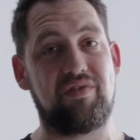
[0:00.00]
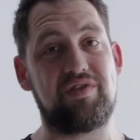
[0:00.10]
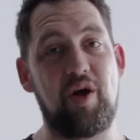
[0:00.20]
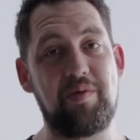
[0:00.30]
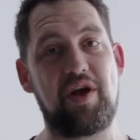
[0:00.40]
of
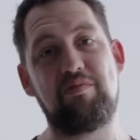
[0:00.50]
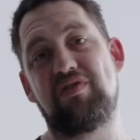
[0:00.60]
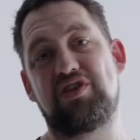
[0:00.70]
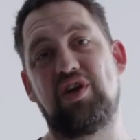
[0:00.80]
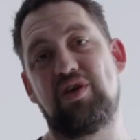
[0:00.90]
coming up
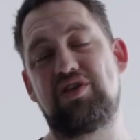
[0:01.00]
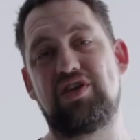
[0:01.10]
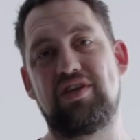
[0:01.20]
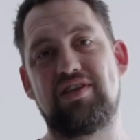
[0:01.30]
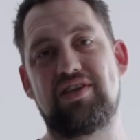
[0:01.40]
with
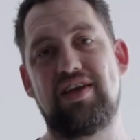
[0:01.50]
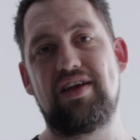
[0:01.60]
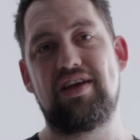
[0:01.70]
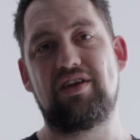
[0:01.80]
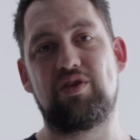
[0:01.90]
solutions
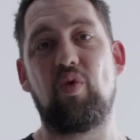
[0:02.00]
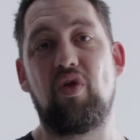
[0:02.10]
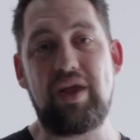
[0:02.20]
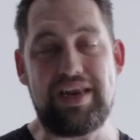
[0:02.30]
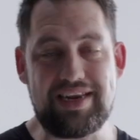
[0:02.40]
to
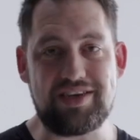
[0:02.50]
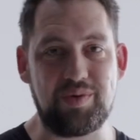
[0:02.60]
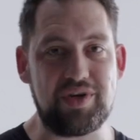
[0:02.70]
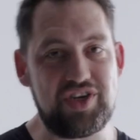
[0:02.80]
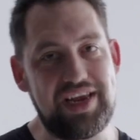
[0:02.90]
what they needed
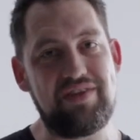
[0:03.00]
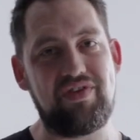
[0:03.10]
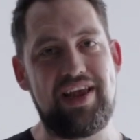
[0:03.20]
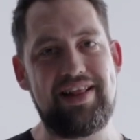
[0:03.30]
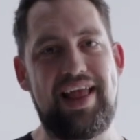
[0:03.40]
to achieve
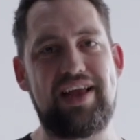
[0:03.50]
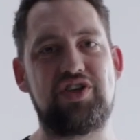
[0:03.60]
in their